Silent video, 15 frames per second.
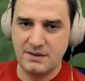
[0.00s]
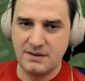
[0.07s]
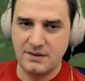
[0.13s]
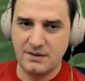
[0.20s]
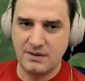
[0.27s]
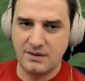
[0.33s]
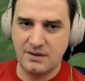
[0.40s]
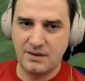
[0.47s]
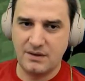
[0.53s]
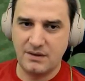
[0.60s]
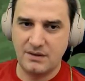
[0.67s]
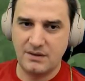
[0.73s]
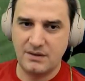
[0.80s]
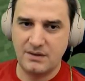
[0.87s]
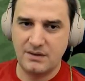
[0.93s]
Oh,
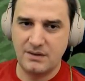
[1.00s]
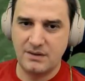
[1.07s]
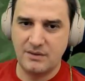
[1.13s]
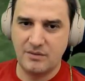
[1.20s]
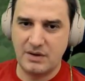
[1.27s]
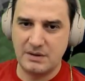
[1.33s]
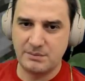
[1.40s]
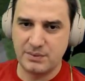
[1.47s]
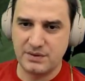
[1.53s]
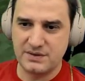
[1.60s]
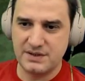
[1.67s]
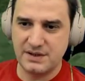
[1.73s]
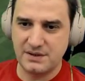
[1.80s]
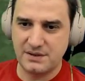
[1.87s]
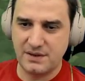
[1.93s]

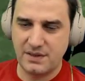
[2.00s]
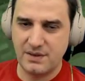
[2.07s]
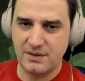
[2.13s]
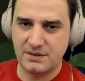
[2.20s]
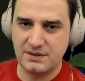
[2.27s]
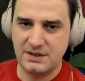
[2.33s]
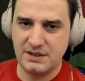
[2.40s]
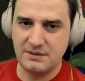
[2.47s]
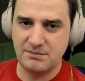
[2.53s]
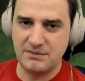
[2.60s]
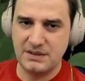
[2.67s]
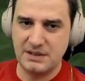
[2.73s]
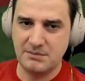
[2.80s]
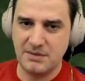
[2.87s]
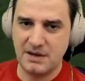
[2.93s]
1%, 13,
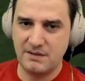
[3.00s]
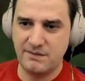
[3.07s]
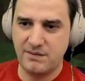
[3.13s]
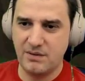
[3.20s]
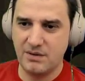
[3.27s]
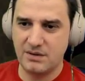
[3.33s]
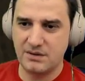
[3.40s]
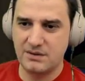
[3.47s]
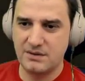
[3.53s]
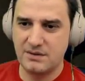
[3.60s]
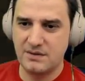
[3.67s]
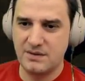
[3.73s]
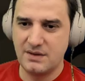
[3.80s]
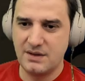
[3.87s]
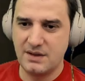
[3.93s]
minimal, 4.
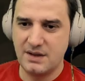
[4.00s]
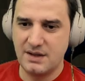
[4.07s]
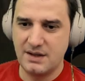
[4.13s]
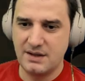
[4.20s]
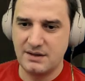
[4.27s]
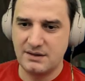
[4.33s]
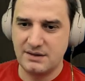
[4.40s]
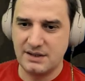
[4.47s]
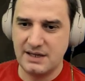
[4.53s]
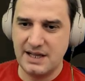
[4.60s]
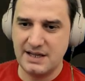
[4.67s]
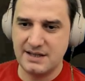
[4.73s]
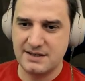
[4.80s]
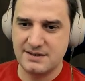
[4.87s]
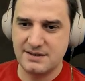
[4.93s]
The
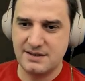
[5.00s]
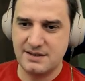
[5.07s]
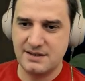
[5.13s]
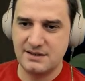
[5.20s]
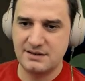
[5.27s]
lag is real.